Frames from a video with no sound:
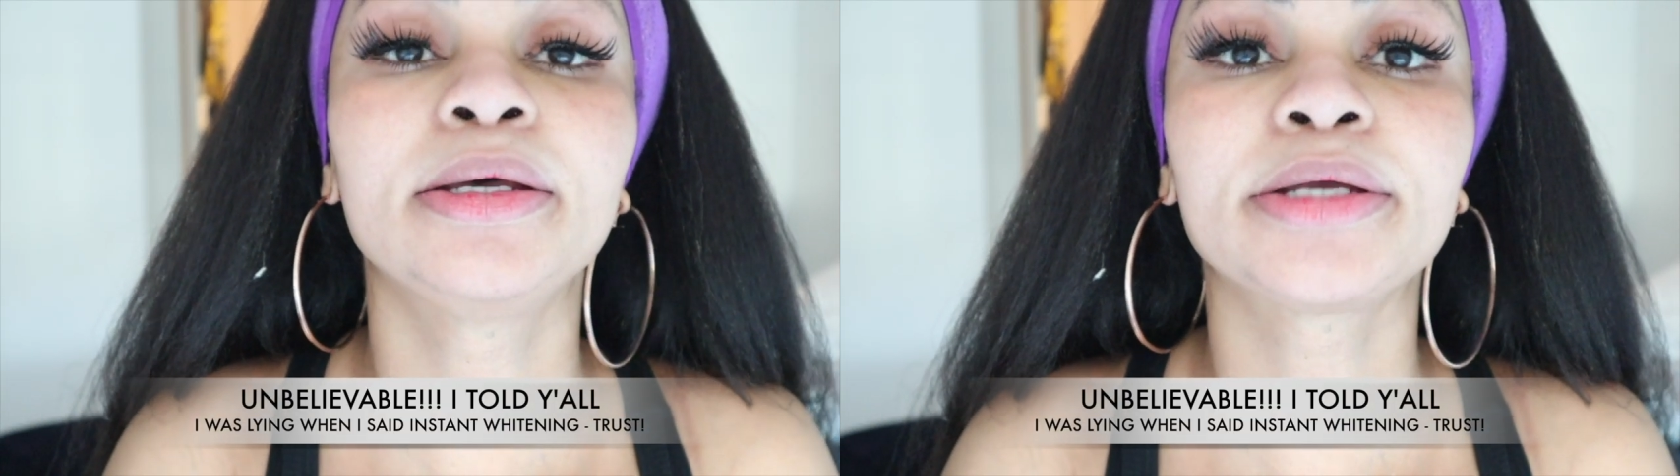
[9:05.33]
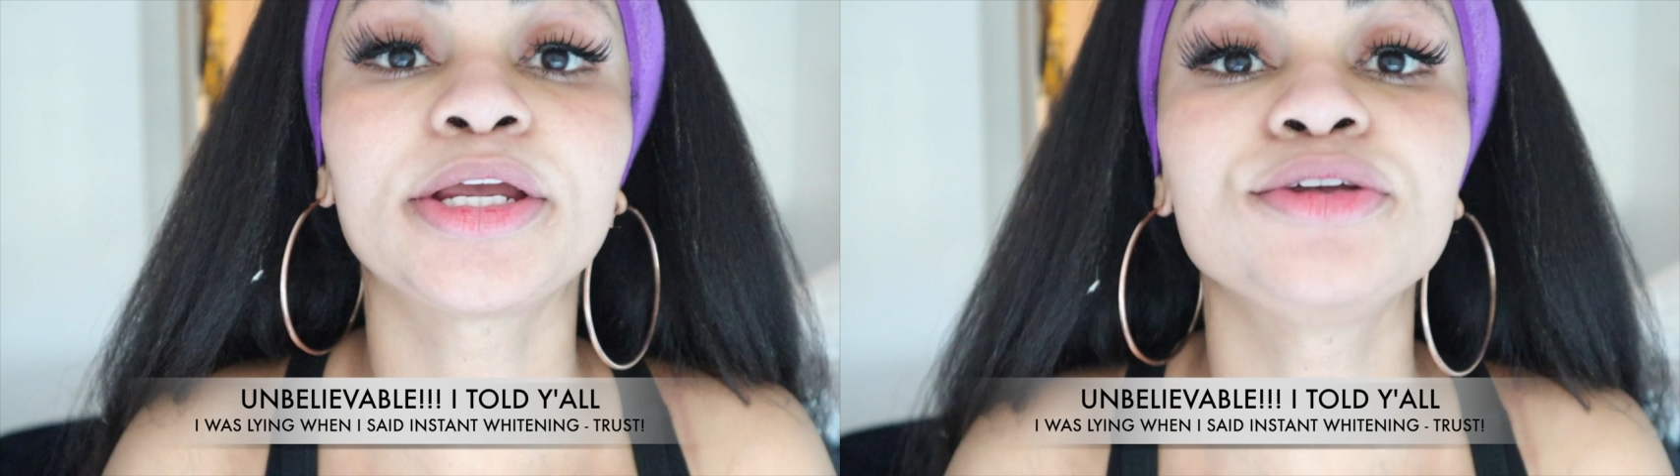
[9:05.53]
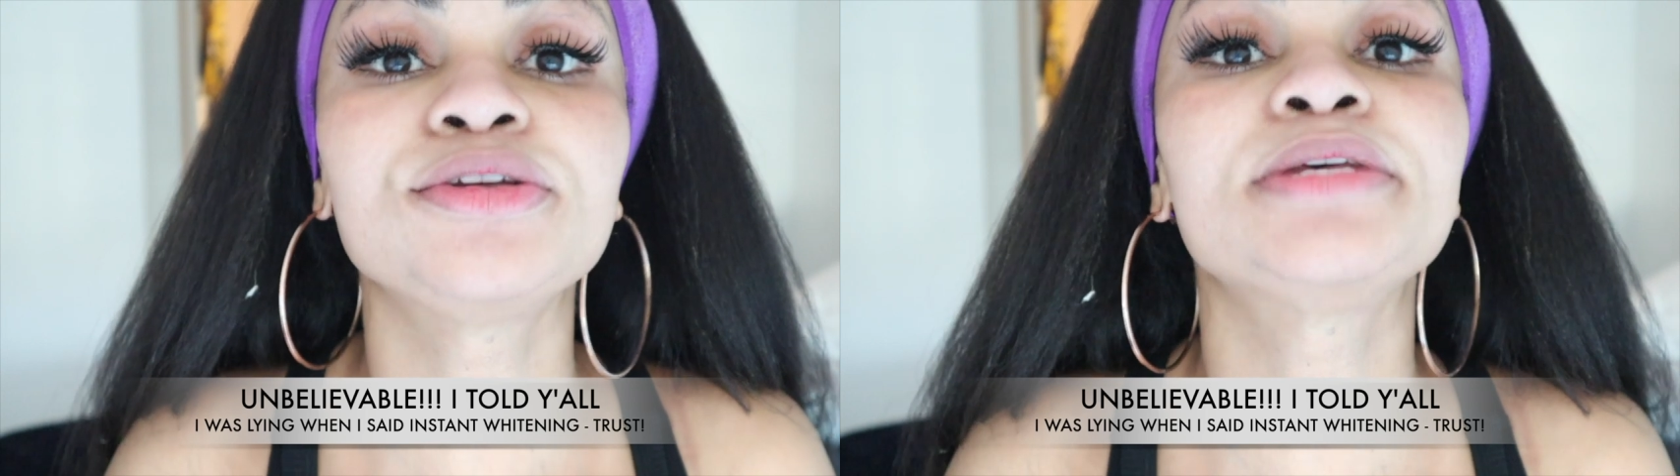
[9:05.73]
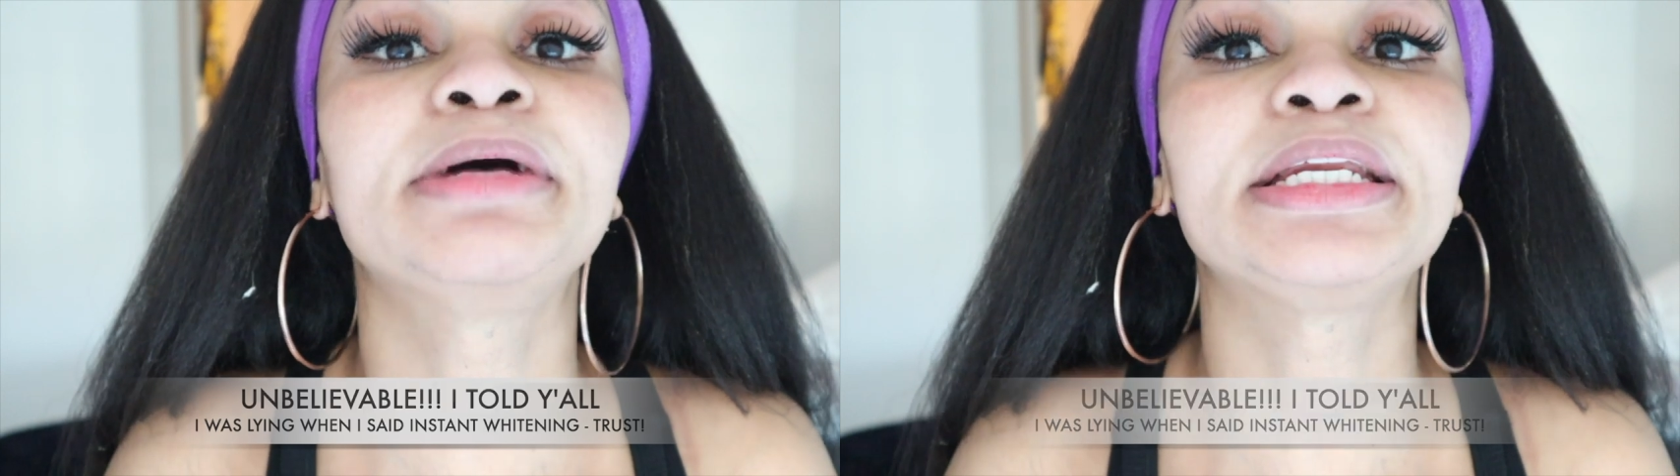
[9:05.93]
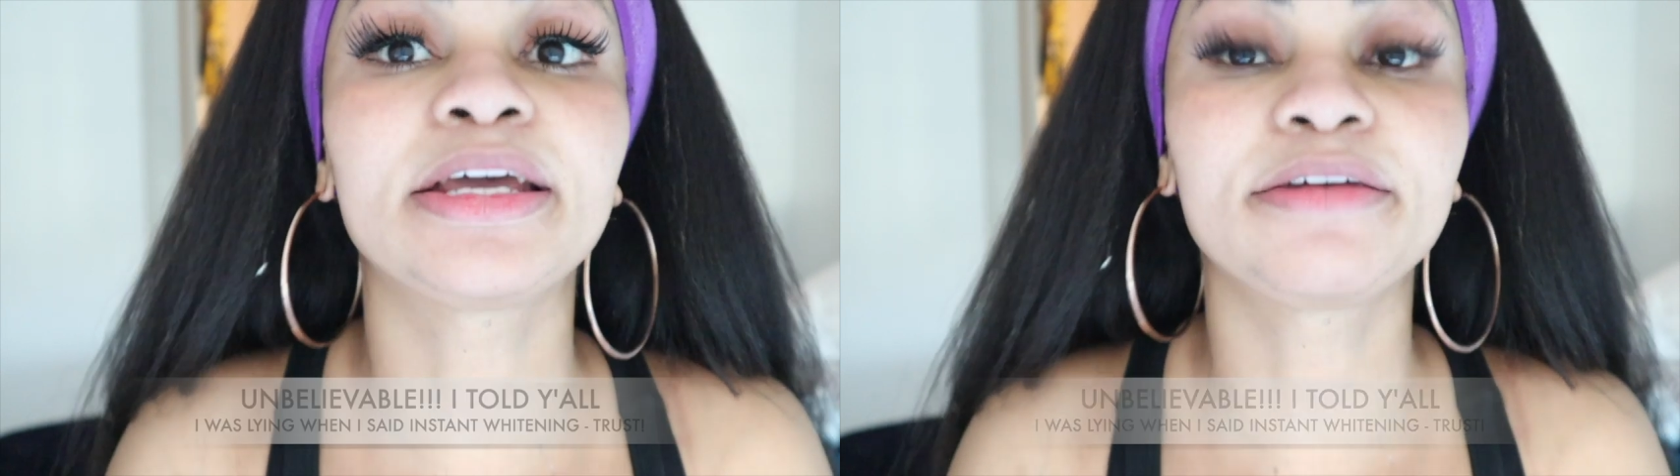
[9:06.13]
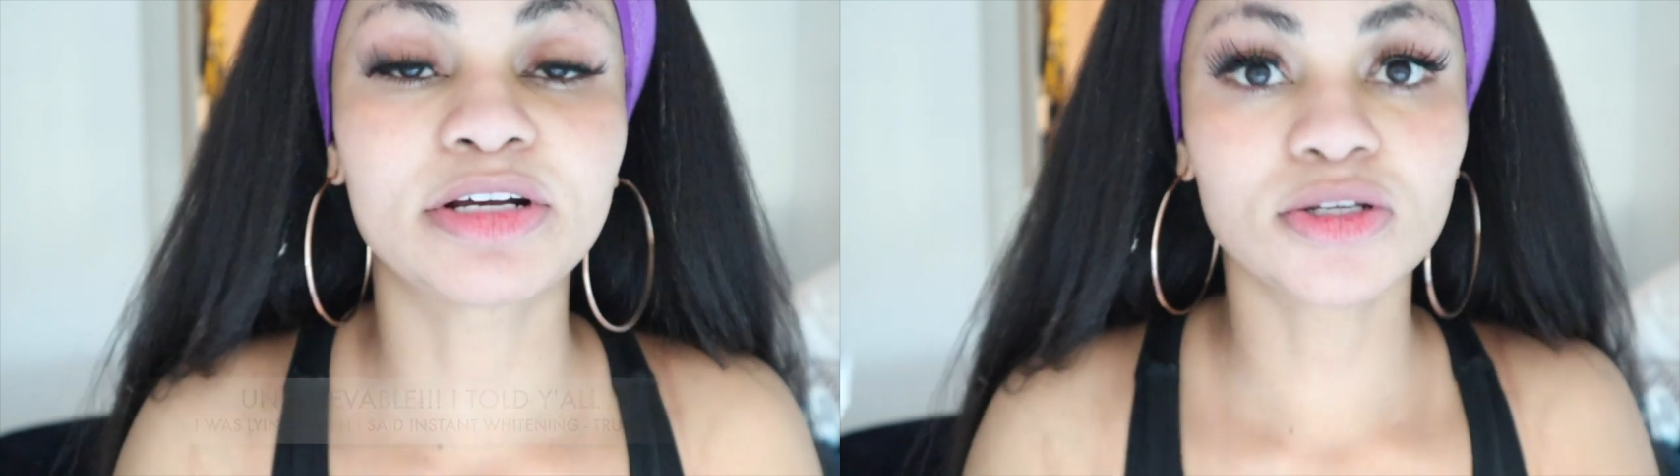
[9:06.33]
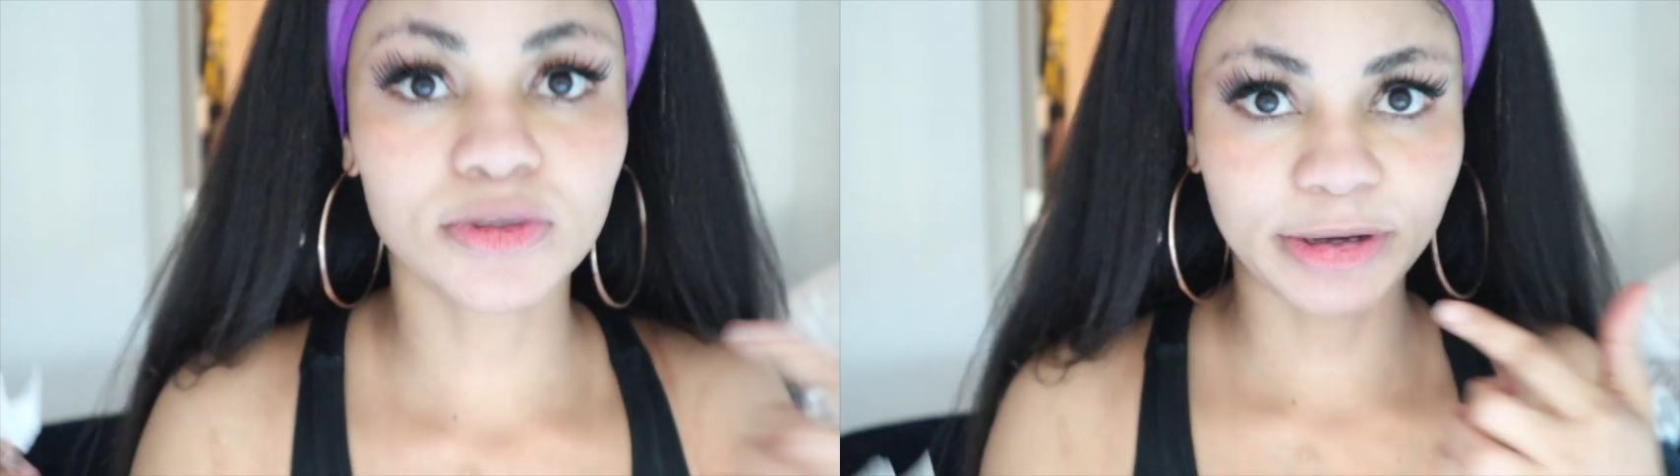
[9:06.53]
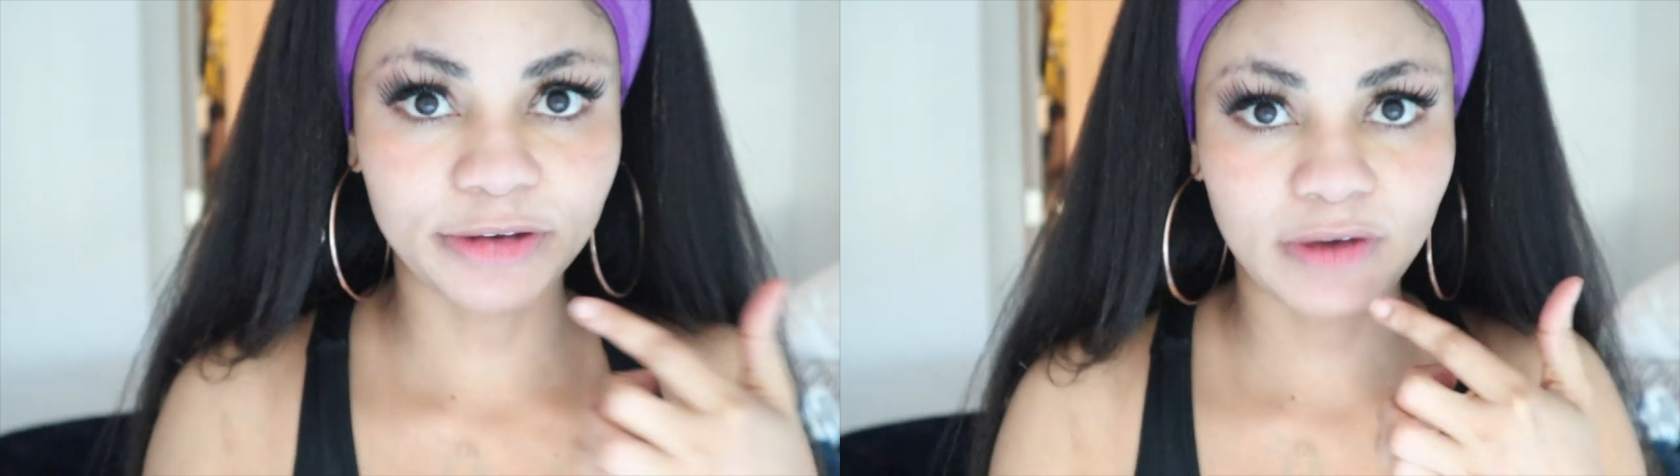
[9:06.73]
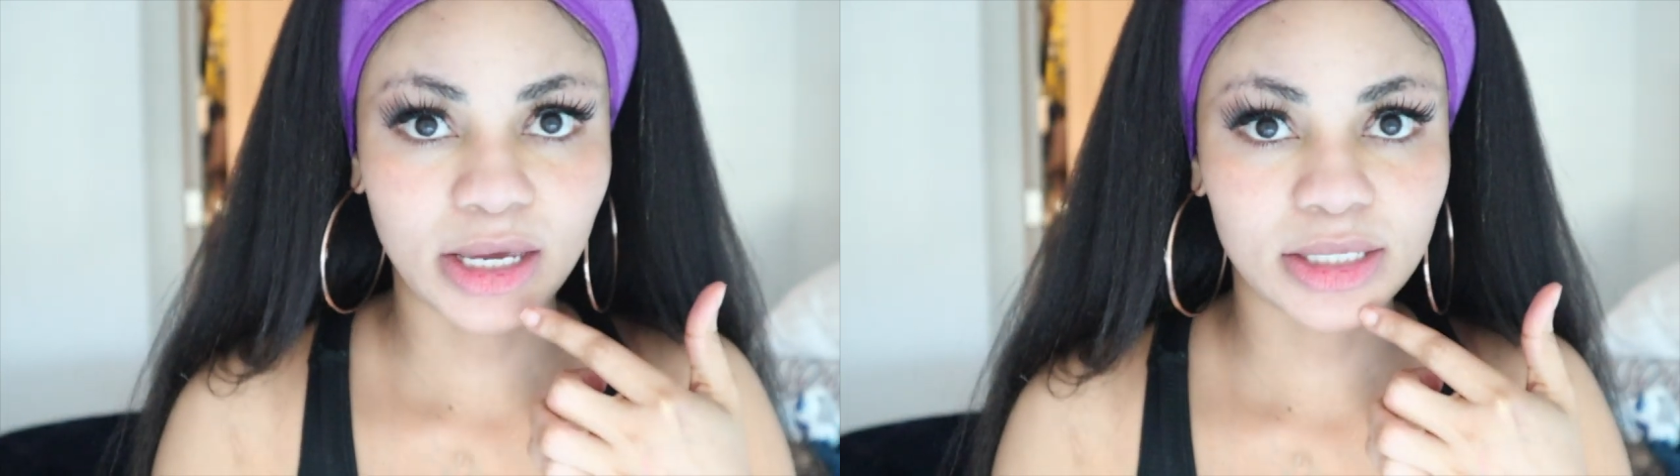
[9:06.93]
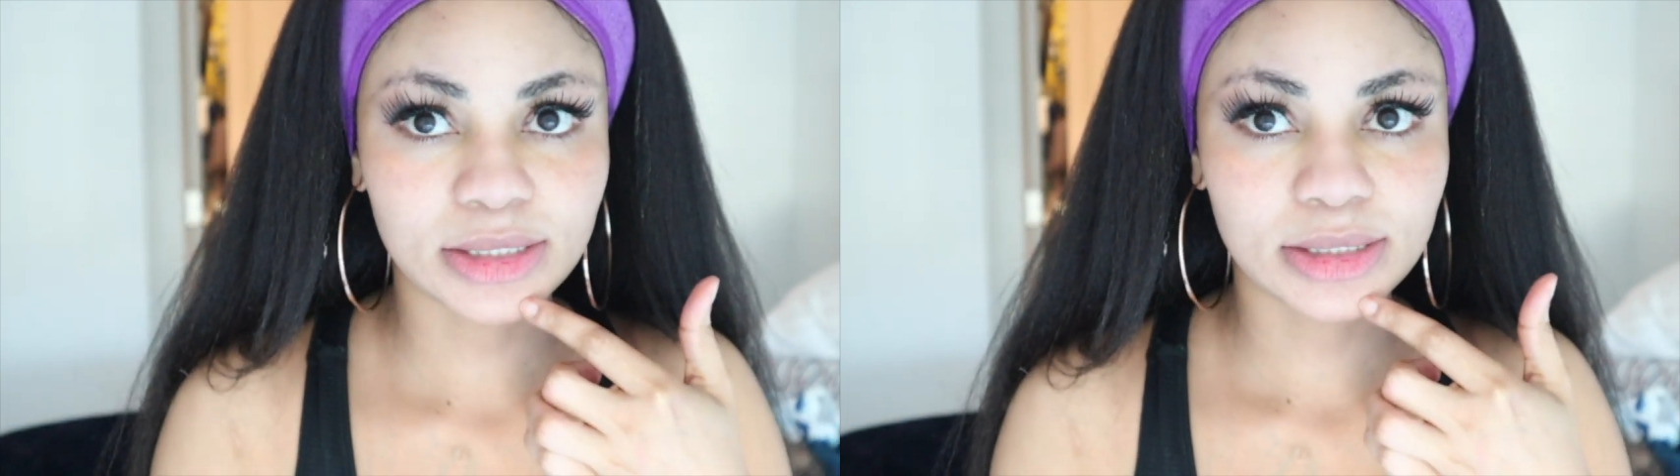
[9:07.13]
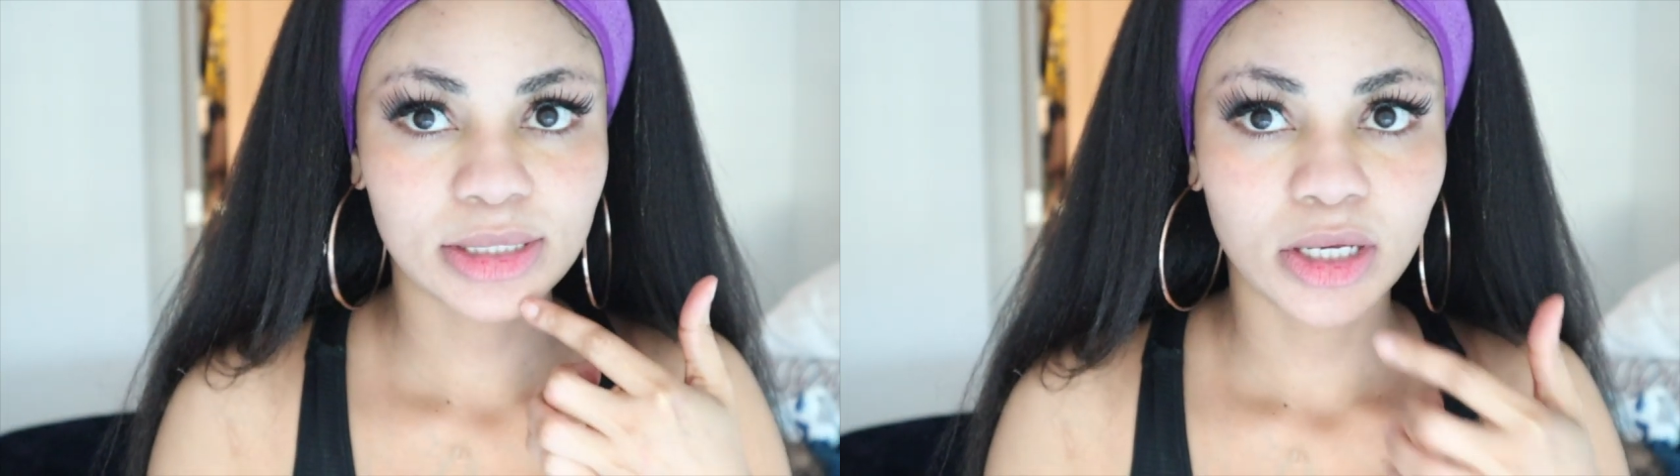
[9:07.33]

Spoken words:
can you see my neck versus my face?